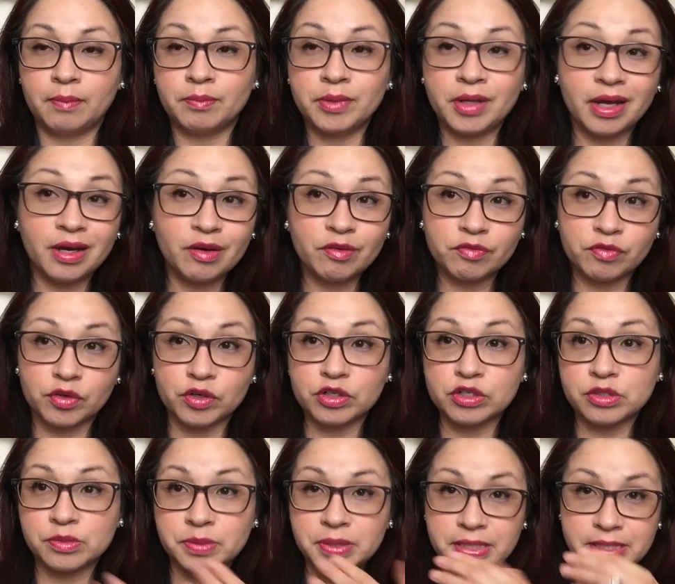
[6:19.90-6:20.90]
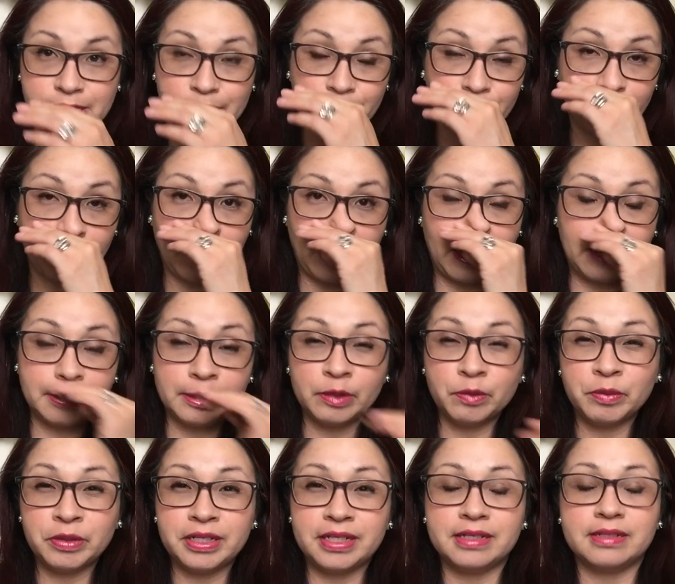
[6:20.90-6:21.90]
Not at first, because I knew
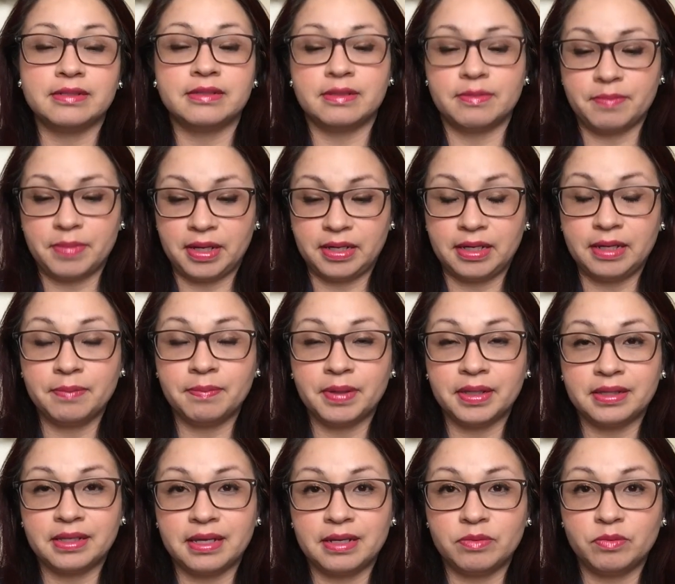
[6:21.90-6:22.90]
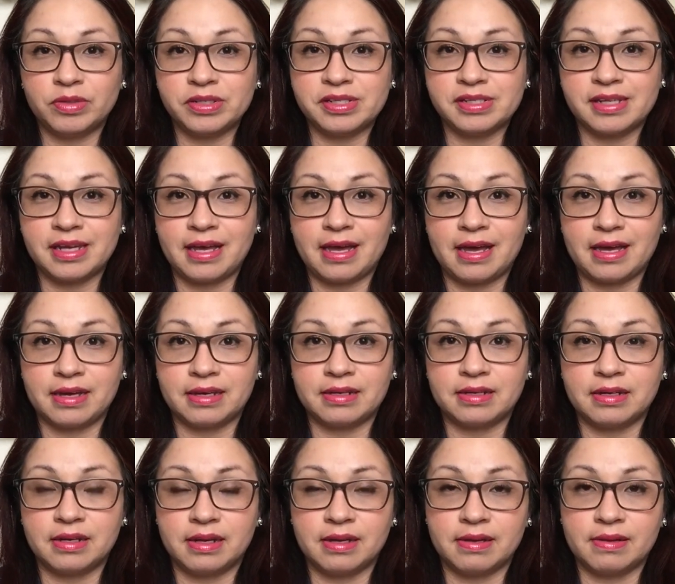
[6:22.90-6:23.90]
we needed the money, but then once I
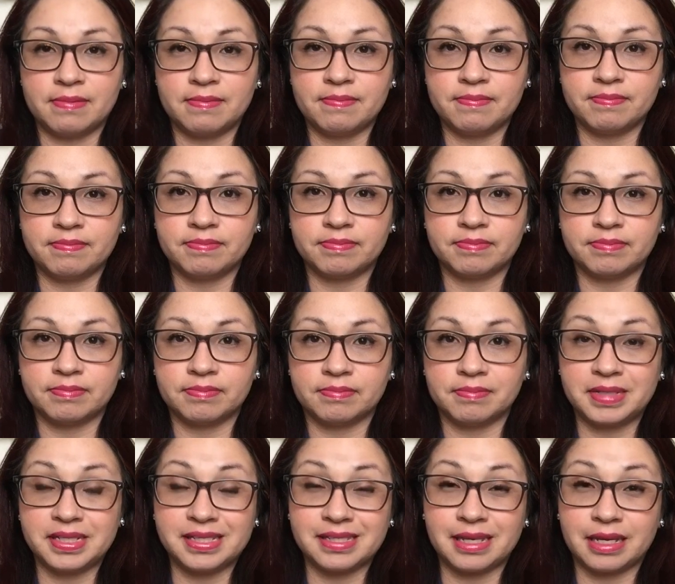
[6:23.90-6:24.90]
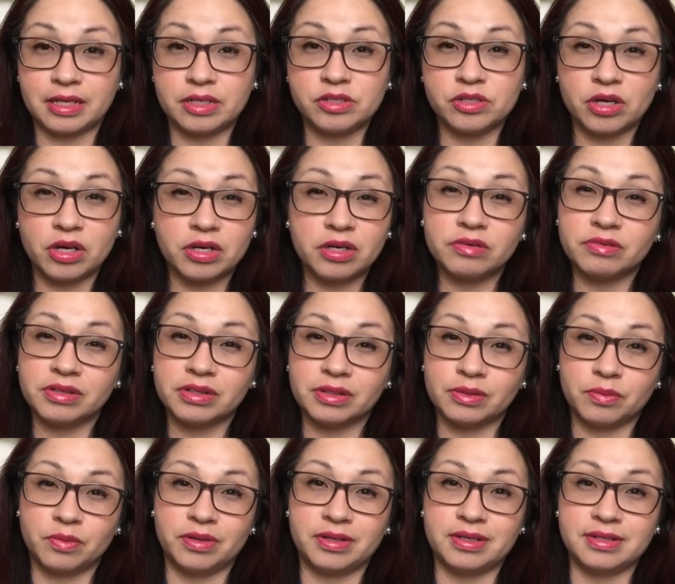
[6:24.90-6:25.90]
had my second daughter, I really
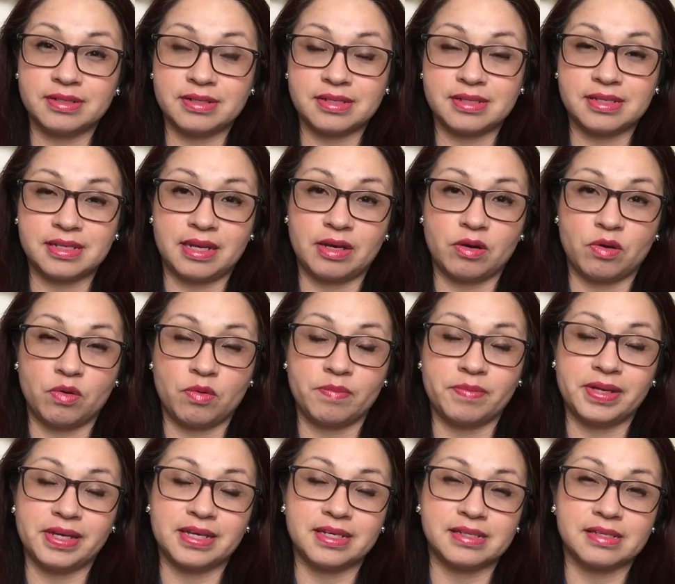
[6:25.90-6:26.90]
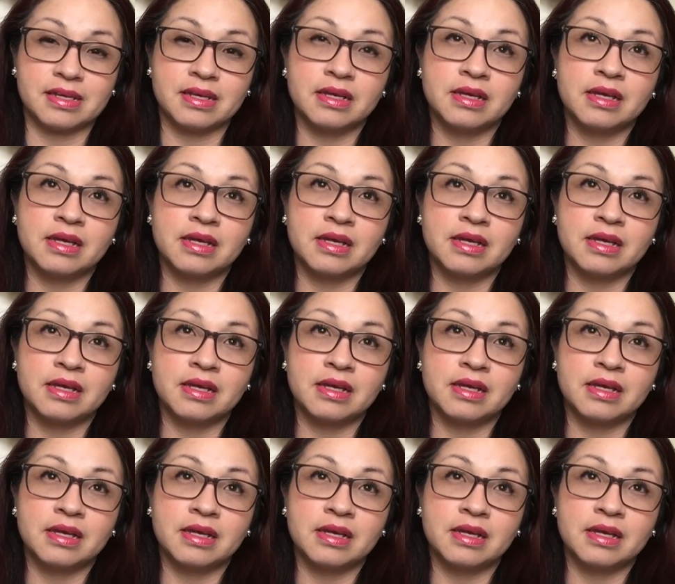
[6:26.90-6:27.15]
wanted to stay home, because